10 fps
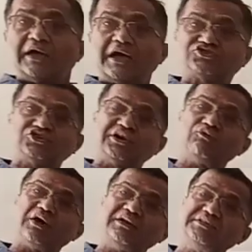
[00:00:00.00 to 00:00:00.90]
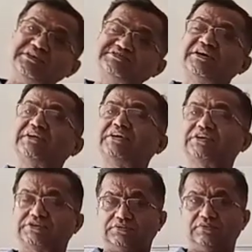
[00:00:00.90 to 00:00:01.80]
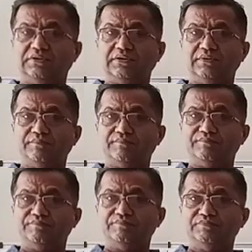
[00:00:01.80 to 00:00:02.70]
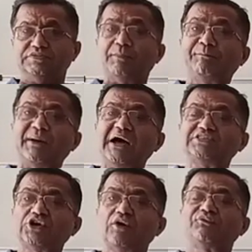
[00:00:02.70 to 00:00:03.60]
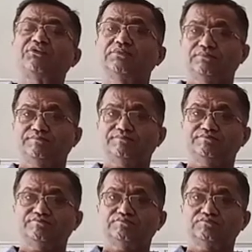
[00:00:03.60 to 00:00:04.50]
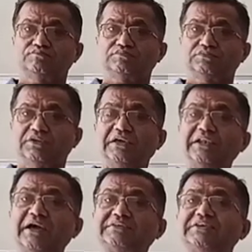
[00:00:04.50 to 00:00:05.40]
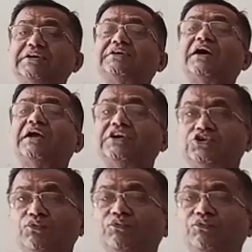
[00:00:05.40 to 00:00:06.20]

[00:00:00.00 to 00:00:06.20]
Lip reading: Actually, what is the circuit? The path of electric current to